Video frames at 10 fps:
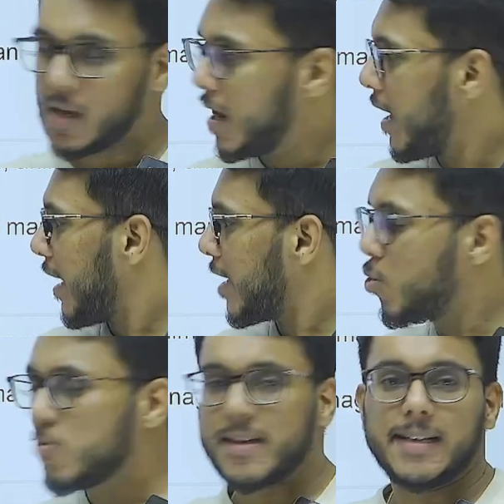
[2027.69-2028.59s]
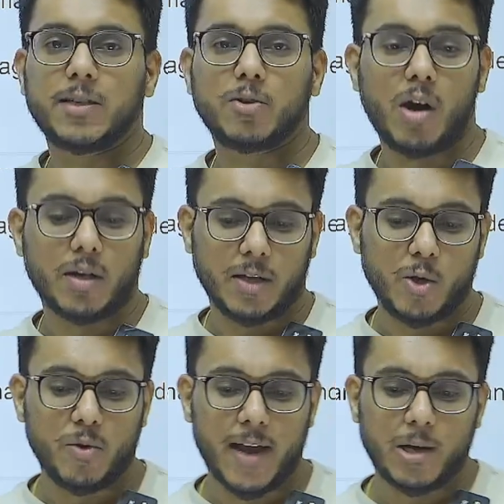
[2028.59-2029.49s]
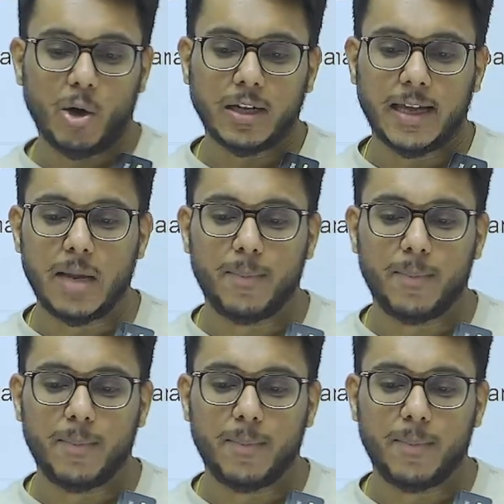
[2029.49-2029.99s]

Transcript: You cannot keep